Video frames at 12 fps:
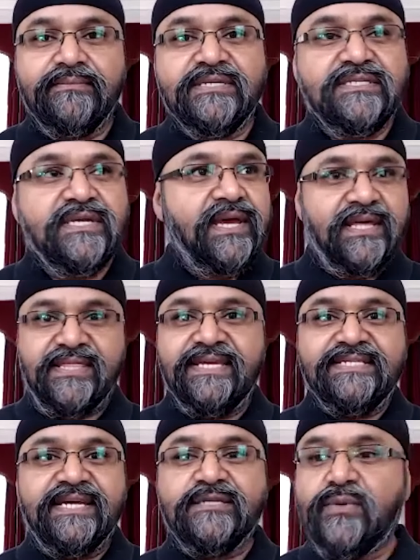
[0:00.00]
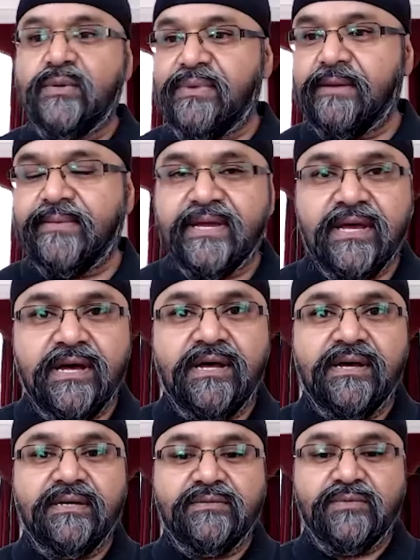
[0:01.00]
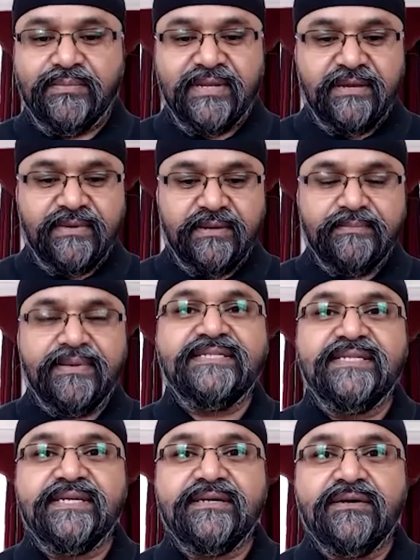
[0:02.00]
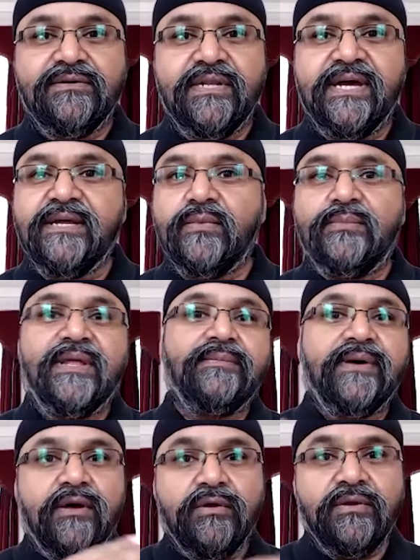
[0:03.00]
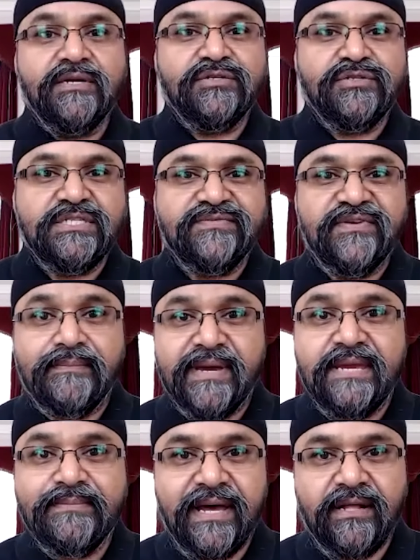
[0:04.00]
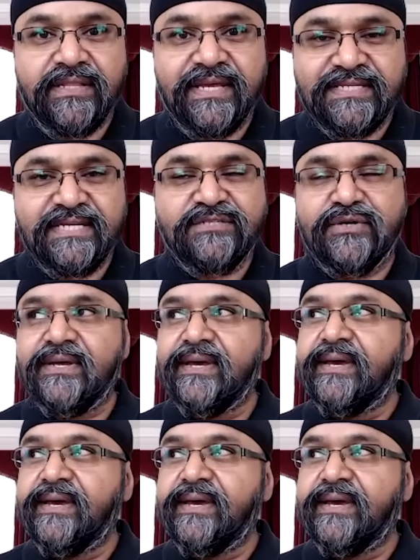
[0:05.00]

Because these days we play by card, we play by plastic online, we play by online transfer, PayPal, etc.